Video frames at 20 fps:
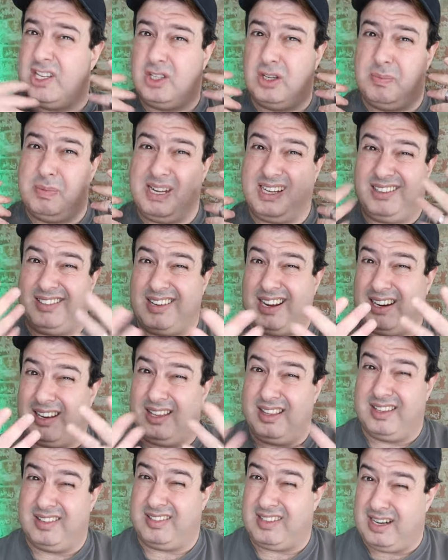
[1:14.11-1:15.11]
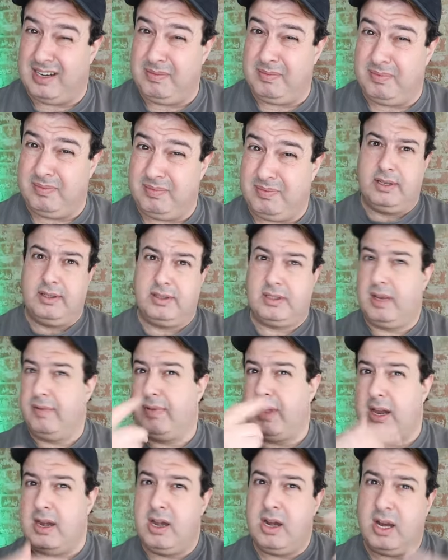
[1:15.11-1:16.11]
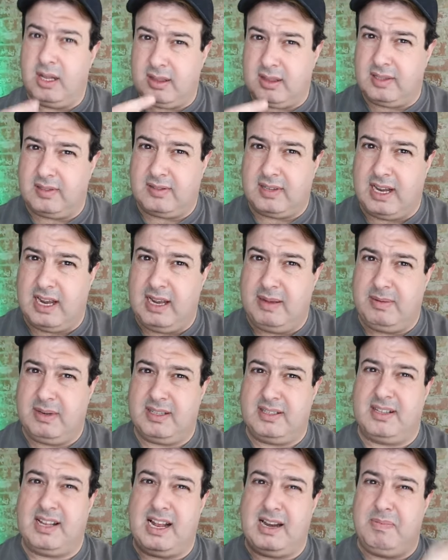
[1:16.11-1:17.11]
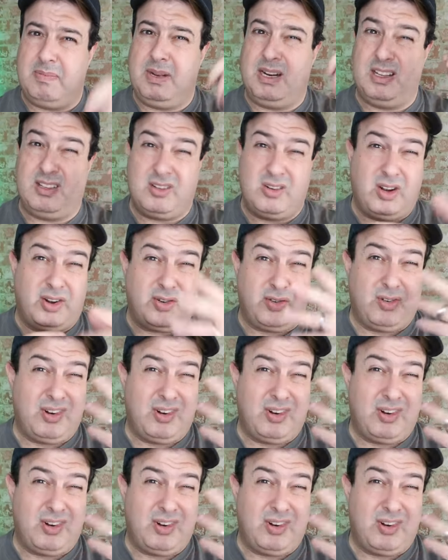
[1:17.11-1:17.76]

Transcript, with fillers: should be exactly the same. So if they're not the same, does that mean it's not